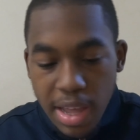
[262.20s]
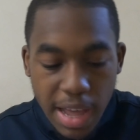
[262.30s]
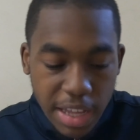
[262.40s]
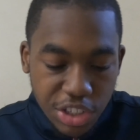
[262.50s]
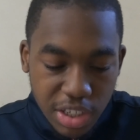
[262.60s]

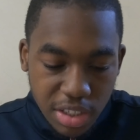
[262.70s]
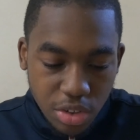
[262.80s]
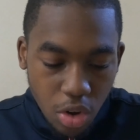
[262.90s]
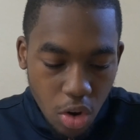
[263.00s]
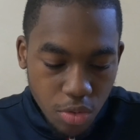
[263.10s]
And just
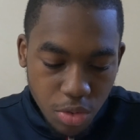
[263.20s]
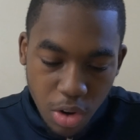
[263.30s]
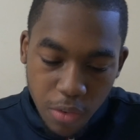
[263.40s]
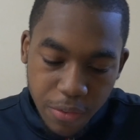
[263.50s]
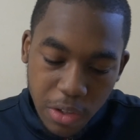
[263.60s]
the
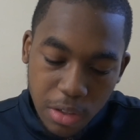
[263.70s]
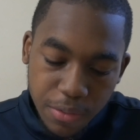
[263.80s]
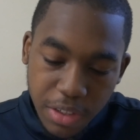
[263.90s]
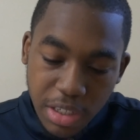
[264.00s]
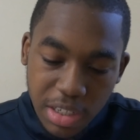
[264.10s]
overall feel
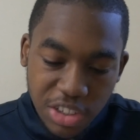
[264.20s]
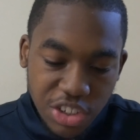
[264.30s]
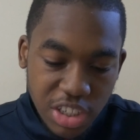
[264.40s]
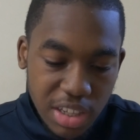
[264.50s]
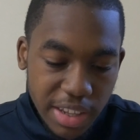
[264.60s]
of it is
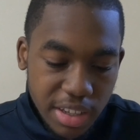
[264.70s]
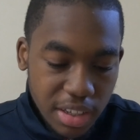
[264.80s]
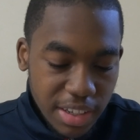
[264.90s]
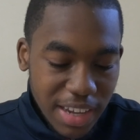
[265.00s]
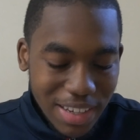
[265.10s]
just like
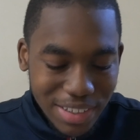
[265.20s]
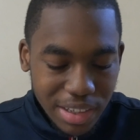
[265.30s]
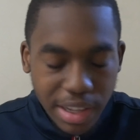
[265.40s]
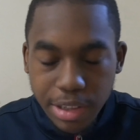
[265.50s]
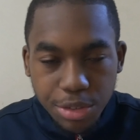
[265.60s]
a nice
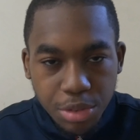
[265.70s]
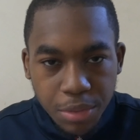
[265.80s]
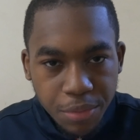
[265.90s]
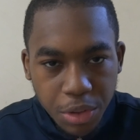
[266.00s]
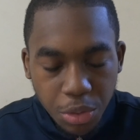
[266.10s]
leathery
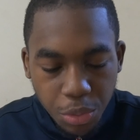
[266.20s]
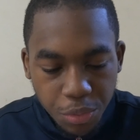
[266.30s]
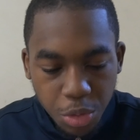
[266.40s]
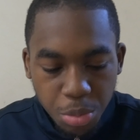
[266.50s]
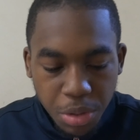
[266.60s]
feel, you
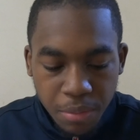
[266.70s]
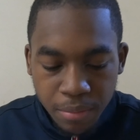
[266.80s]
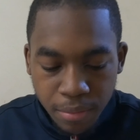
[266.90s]
feel me?